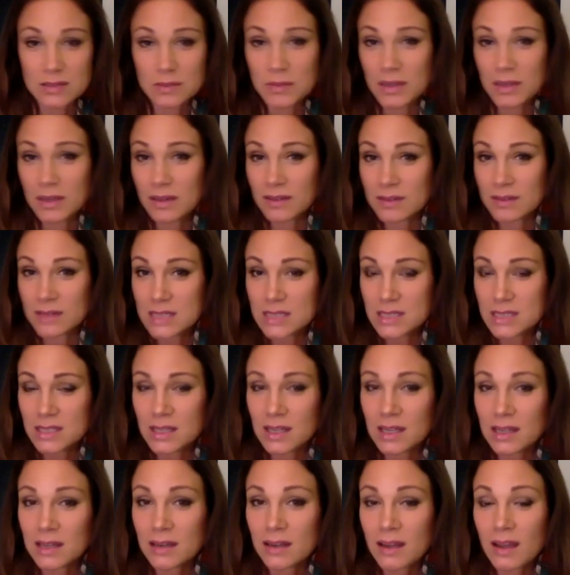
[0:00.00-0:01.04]
be
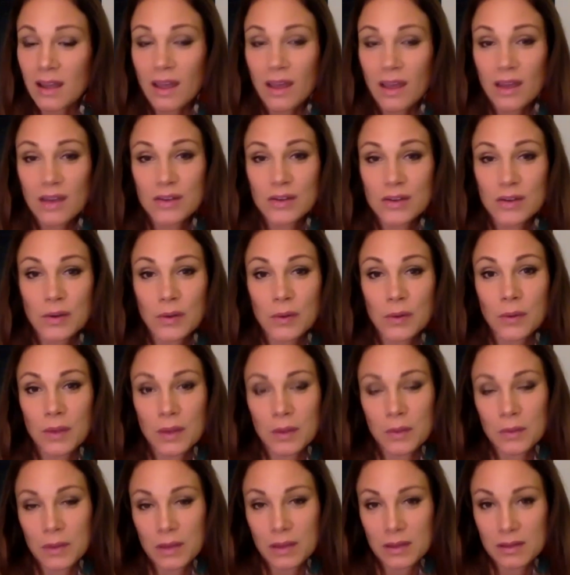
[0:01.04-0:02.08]
conditioned,
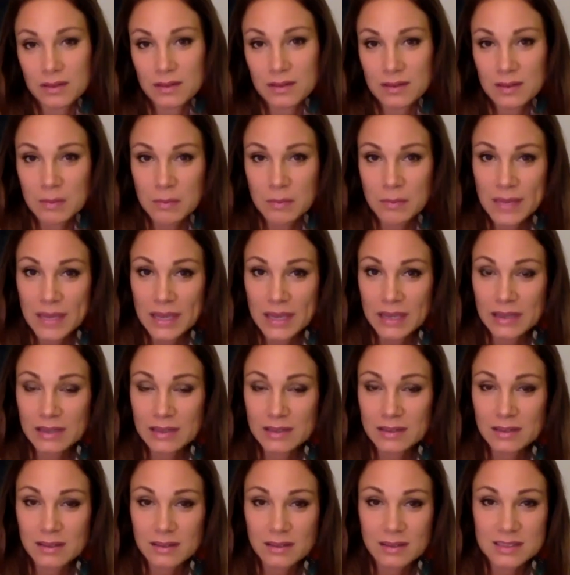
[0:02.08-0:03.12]
knowing what the
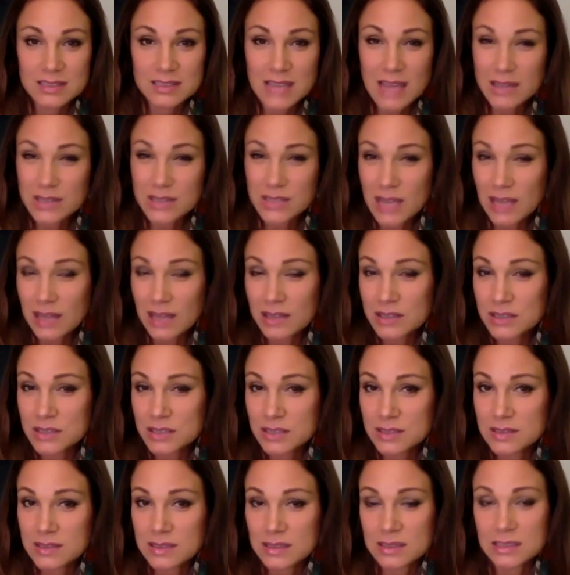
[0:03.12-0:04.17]
main
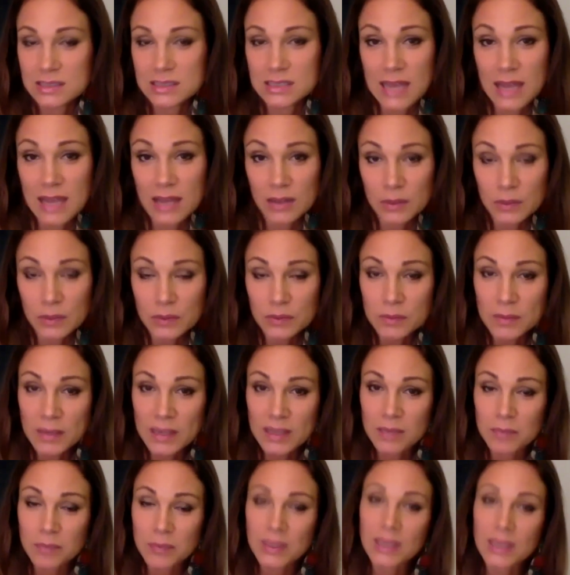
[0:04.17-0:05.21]
challenges and shadows
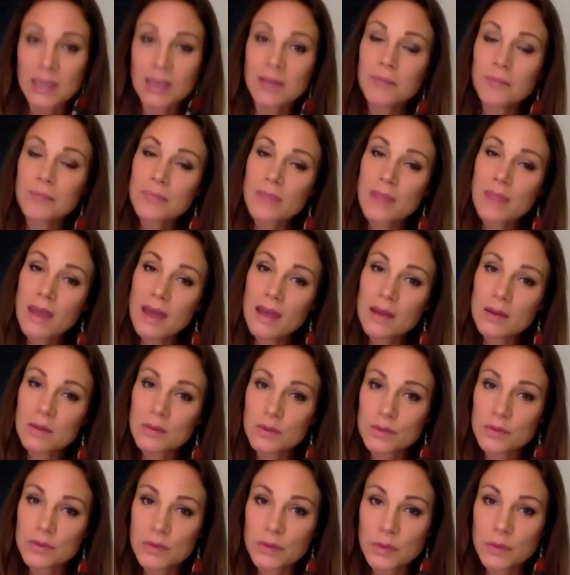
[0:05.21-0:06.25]
might be, and
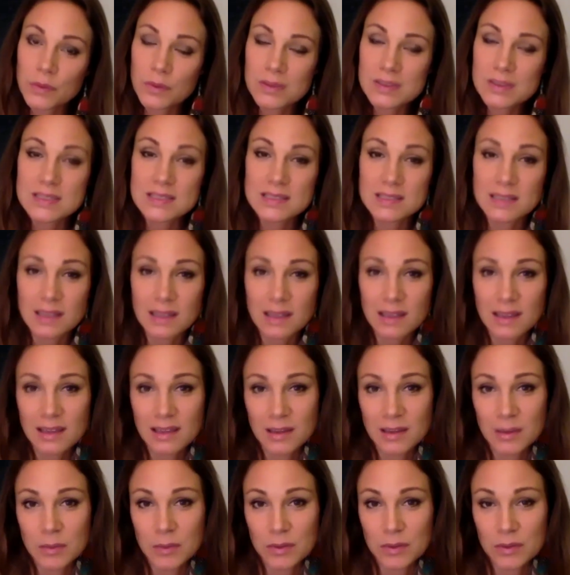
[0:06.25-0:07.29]
also
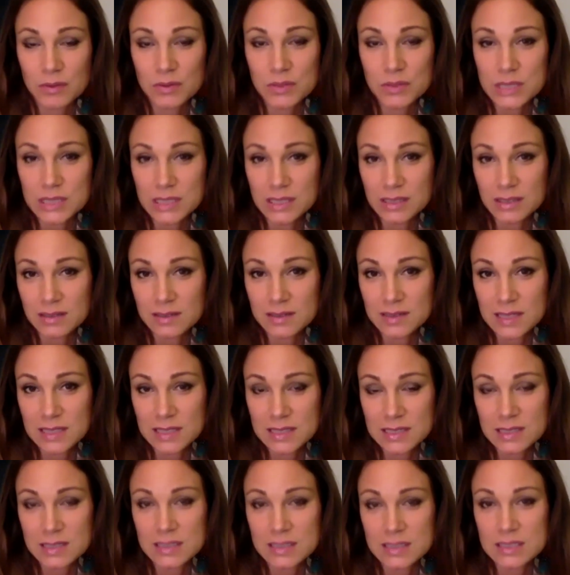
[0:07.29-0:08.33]
seeing what your genius
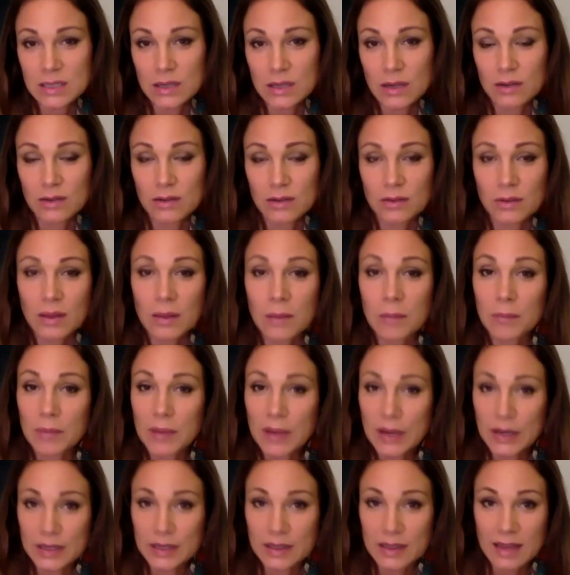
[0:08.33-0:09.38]
is and start to
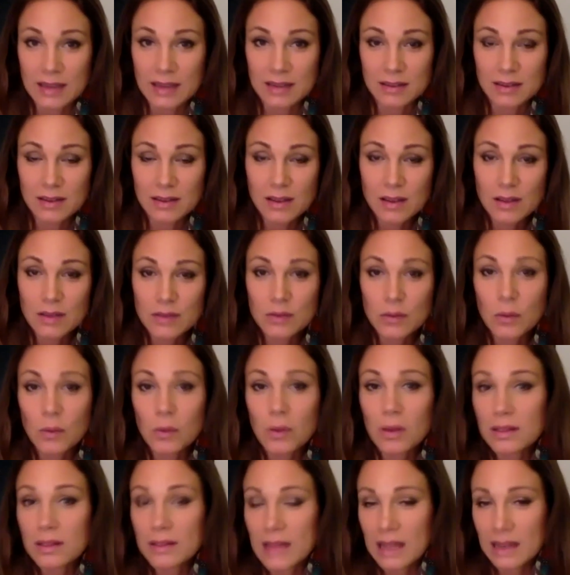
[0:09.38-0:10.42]
embody that. So
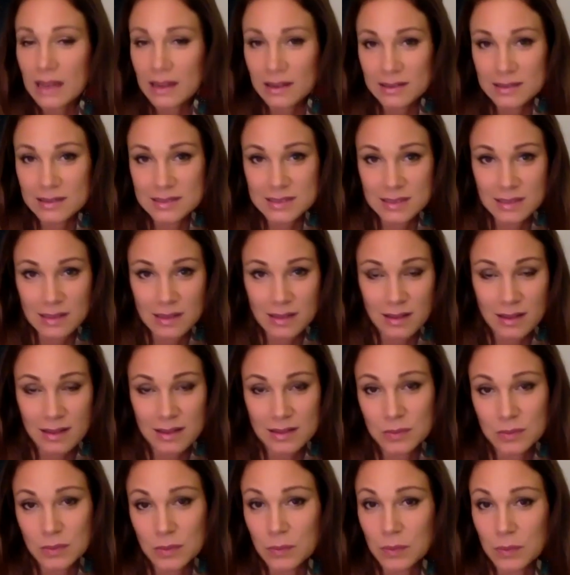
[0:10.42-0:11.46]
all that
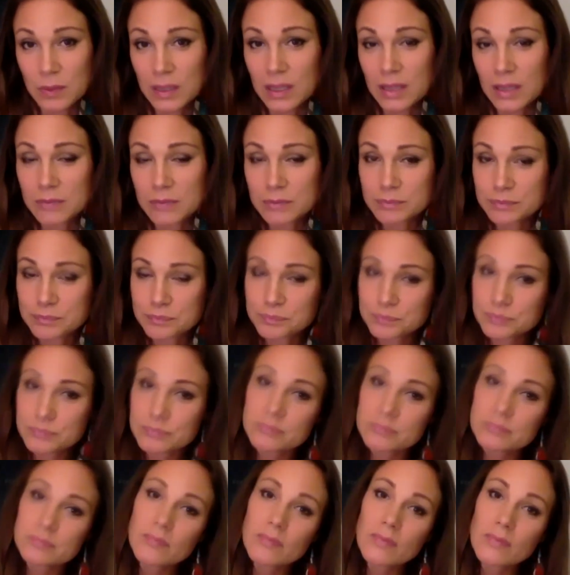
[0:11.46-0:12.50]
is what we
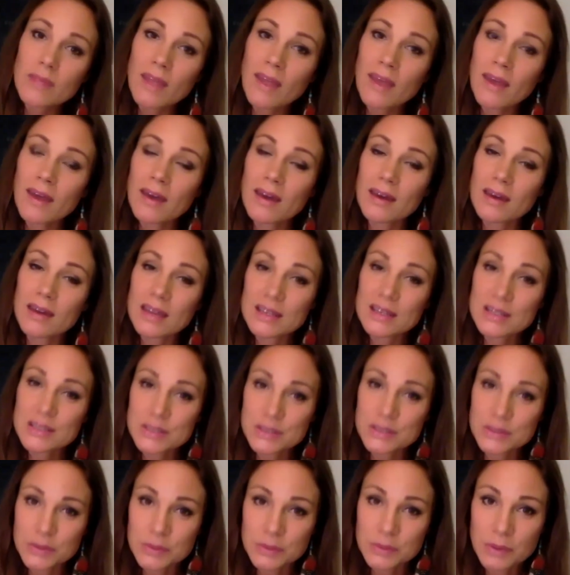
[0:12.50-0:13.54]
can
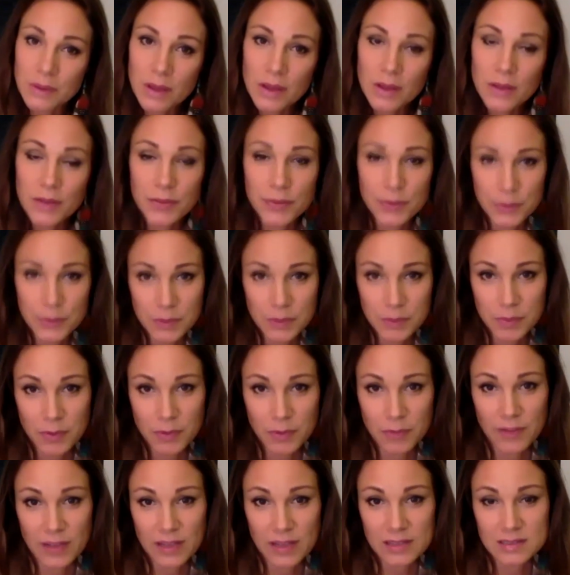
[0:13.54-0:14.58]
do through the
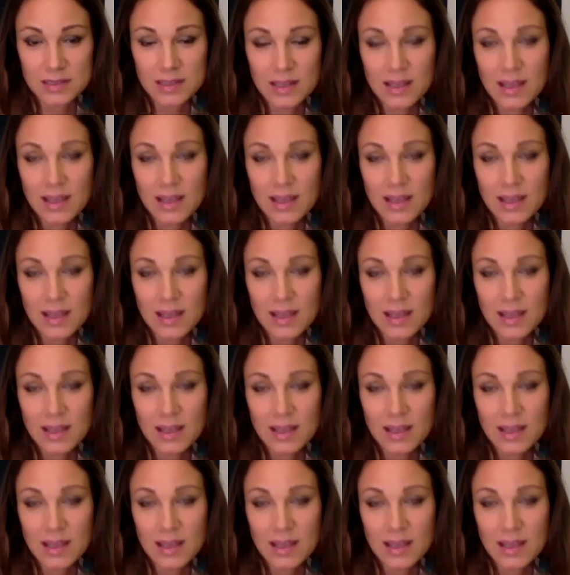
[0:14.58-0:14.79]
profiles.